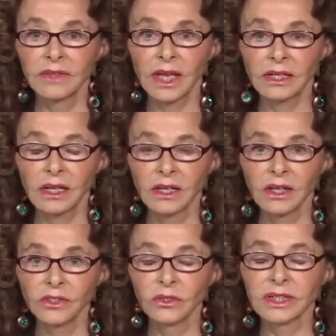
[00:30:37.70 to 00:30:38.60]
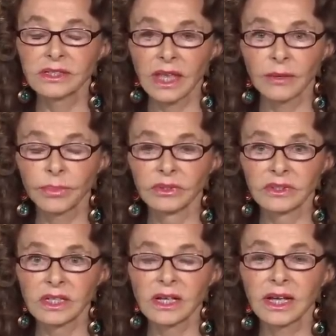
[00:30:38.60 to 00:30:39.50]
that your
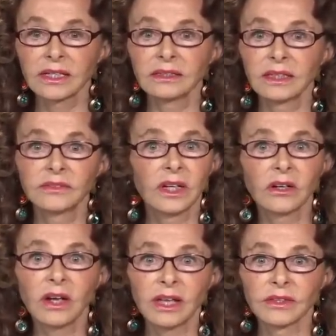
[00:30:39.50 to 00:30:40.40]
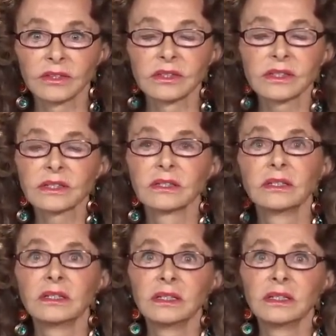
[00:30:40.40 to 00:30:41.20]
example tonight, that there are others